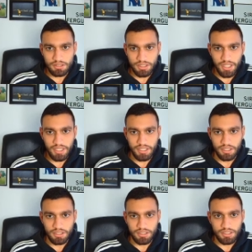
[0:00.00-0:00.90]
Guéhi
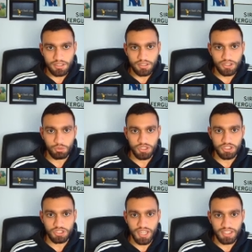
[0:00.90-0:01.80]
switches
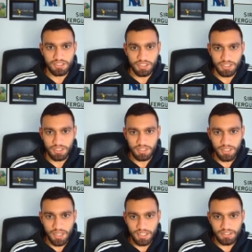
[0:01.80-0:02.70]
to Antony.
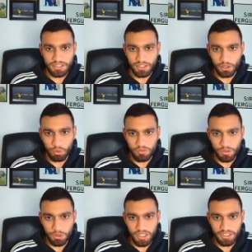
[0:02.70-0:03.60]
Antony go
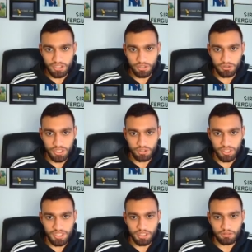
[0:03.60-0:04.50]
1v1 against Acuna. He's on a
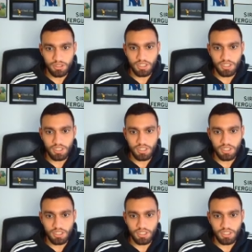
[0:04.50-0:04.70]
yellow.